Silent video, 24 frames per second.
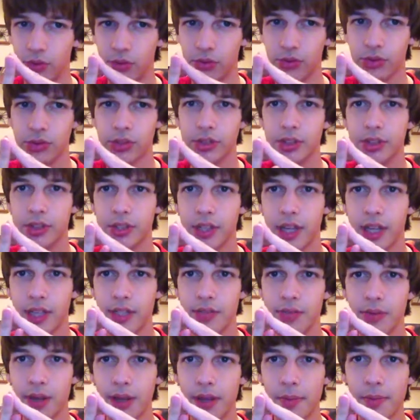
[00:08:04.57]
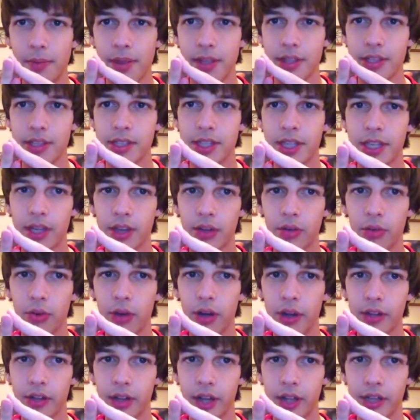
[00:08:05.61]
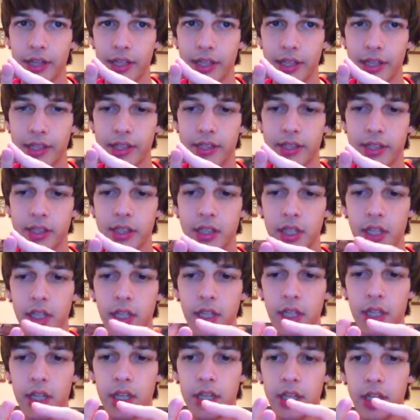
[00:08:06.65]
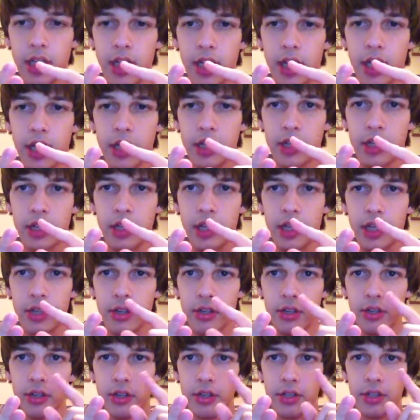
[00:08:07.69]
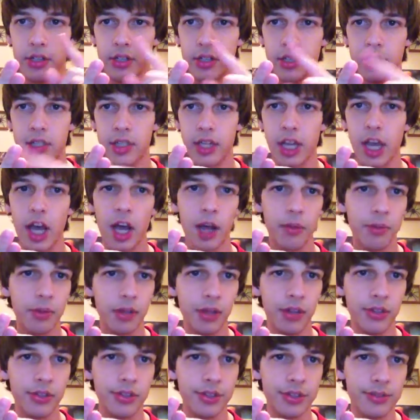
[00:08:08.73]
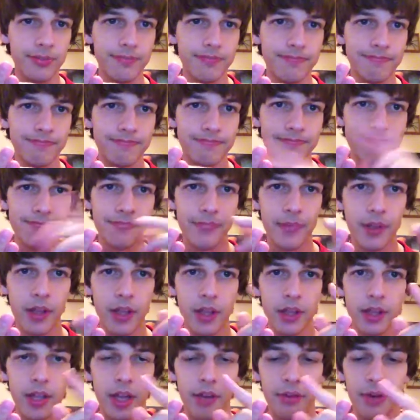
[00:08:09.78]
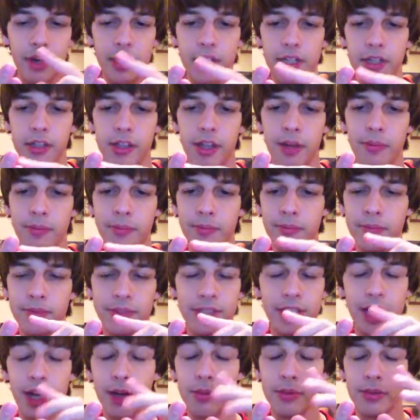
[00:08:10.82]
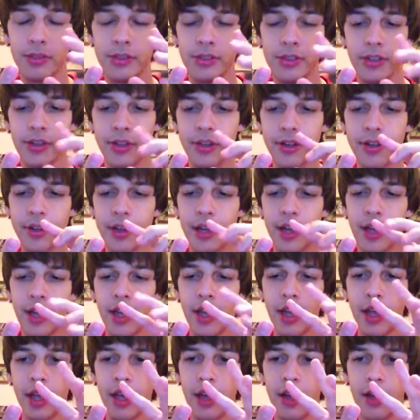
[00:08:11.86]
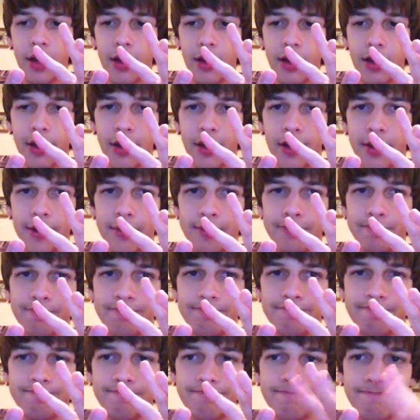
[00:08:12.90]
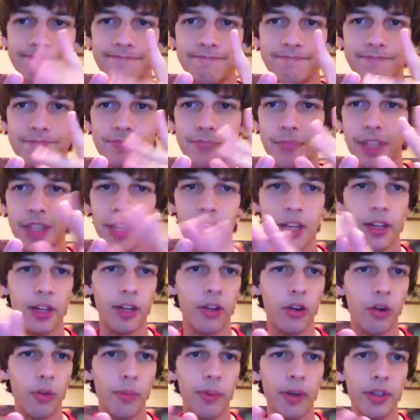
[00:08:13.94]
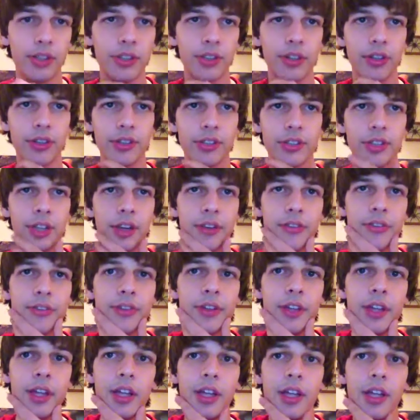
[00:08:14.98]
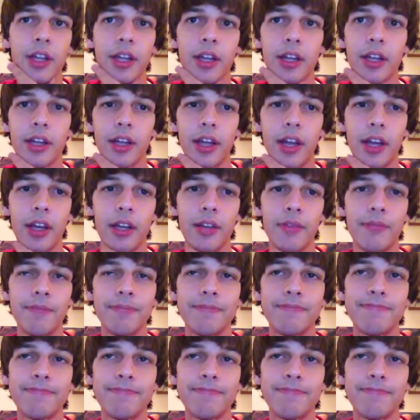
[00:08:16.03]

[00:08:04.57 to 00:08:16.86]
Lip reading: Rulers. That's what I've been seeing quite a lot lately. Then your Diablos, Light Ray Diablos, sorry. And then a whole bunch of other stuff. And